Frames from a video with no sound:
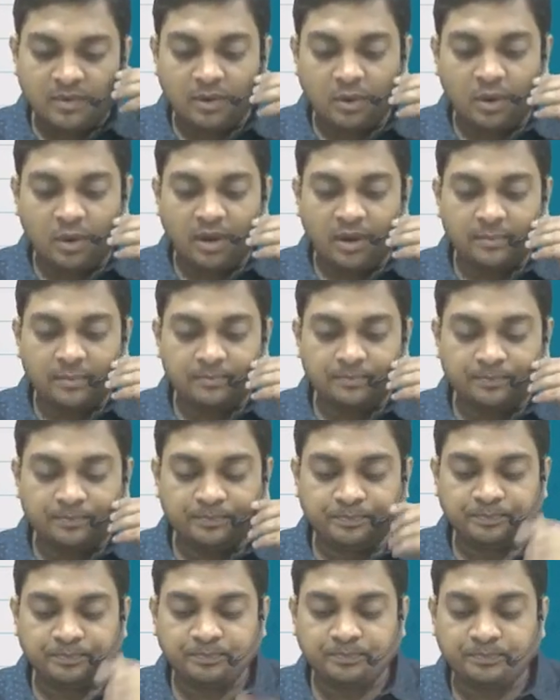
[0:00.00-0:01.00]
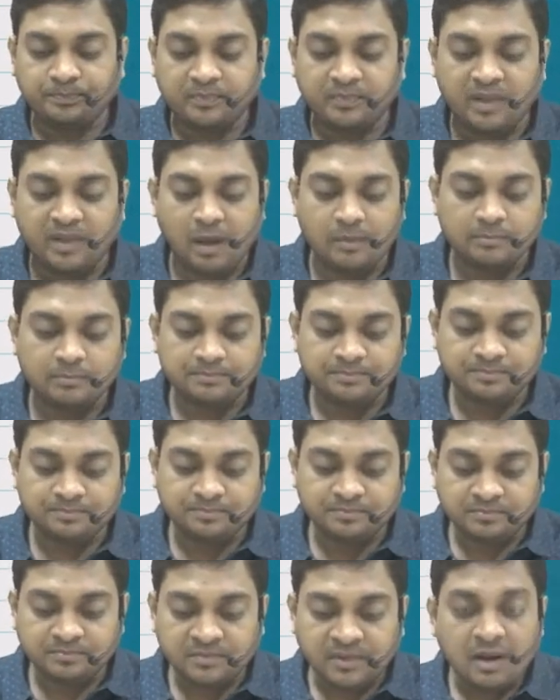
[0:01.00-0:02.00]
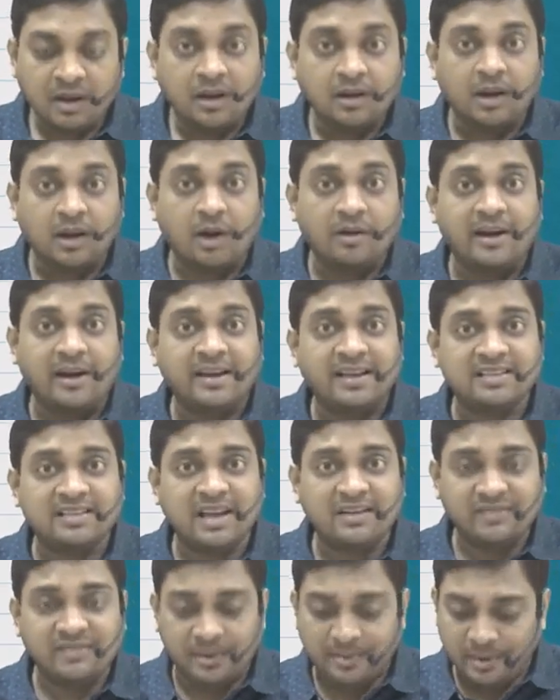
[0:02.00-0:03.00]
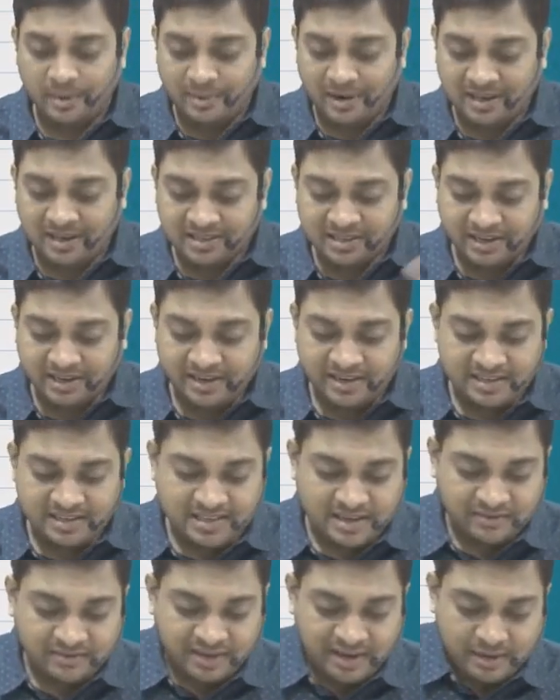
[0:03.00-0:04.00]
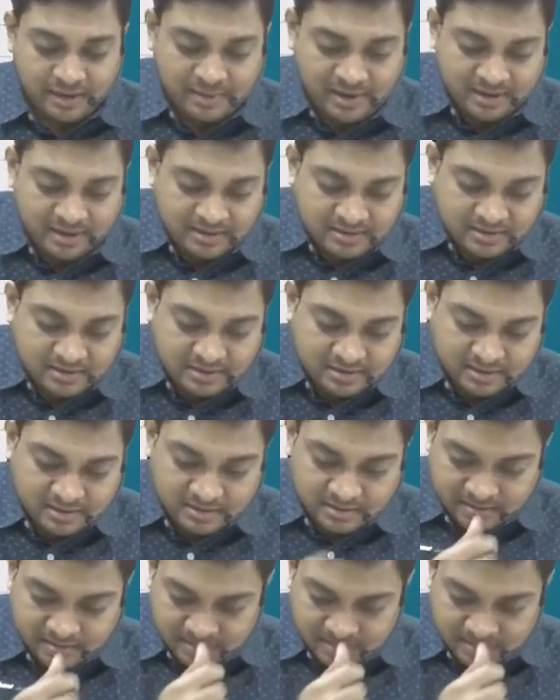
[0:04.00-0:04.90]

Okay. Now, debtors have debit balance, creditors have credit balance.